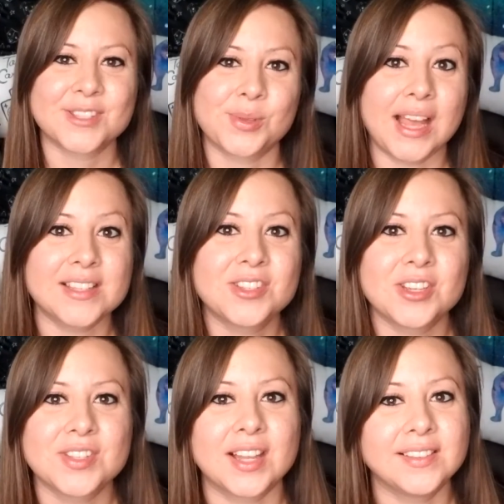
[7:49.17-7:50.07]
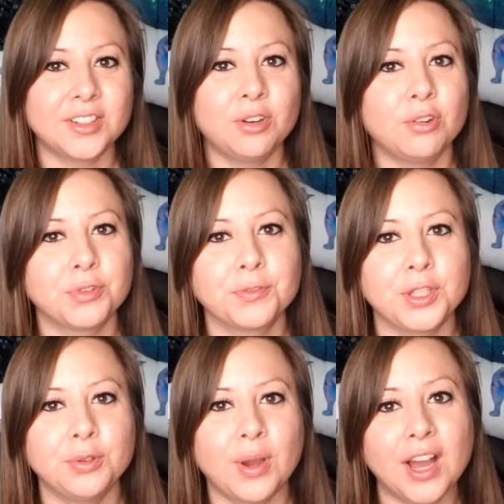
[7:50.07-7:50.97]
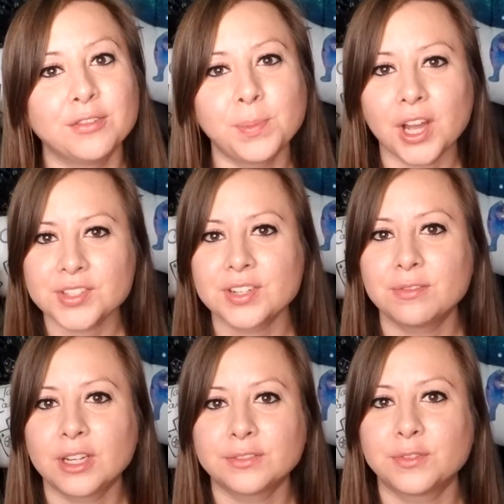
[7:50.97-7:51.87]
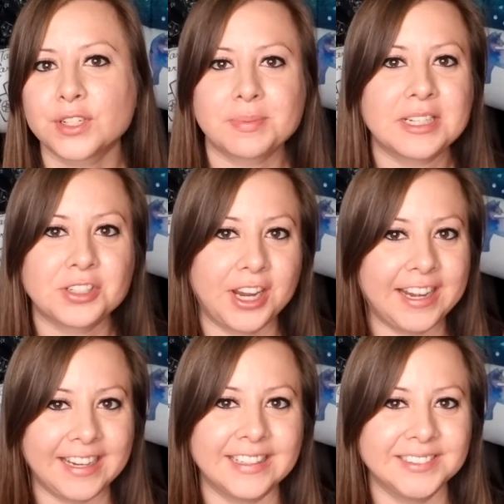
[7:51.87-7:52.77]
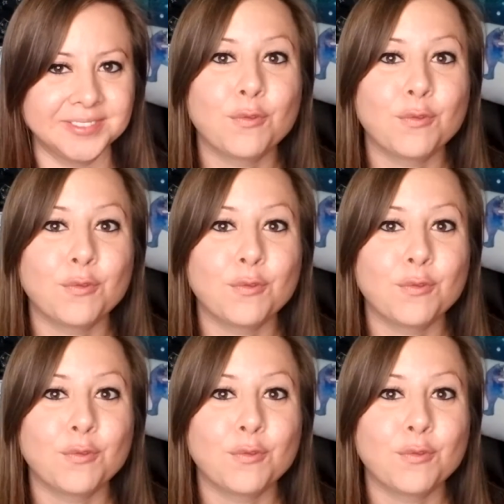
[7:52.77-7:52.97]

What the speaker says: So that's just a little overview of positive reinforcement training.